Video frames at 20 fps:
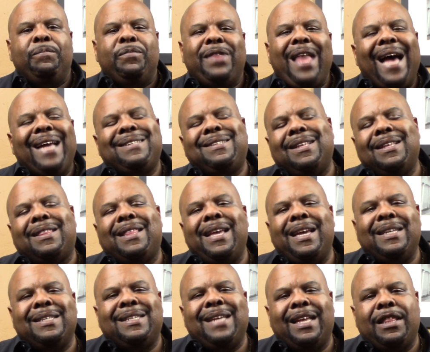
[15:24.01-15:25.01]
that's the
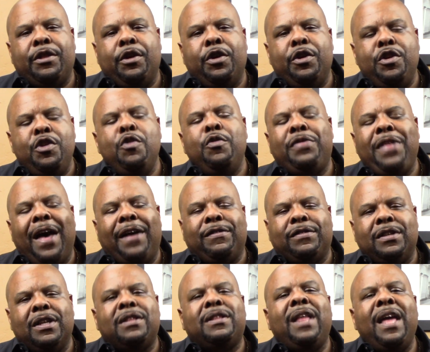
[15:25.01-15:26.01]
things that your youth has
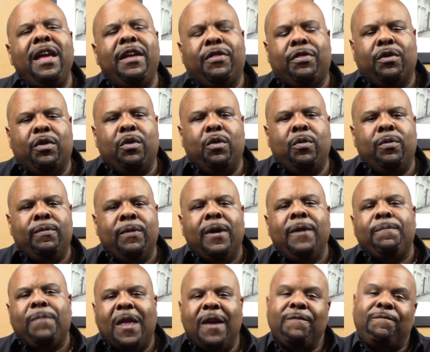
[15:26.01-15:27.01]
to think through
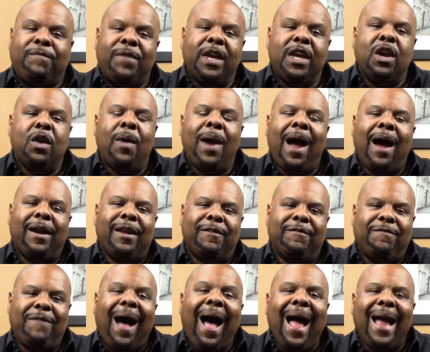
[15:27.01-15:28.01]
and figure out and
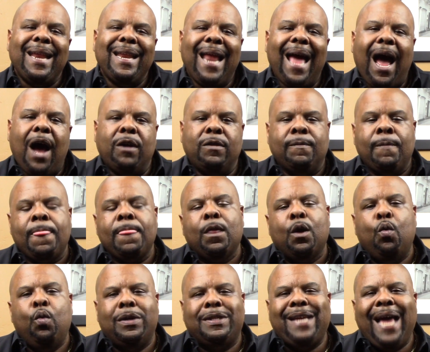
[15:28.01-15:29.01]
find out
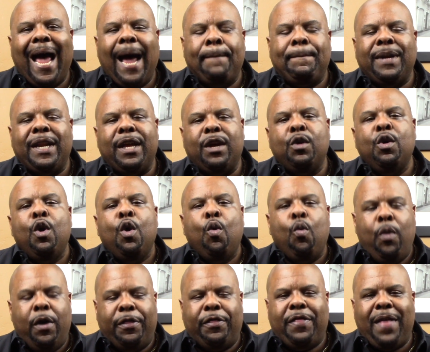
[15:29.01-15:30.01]
what's happening with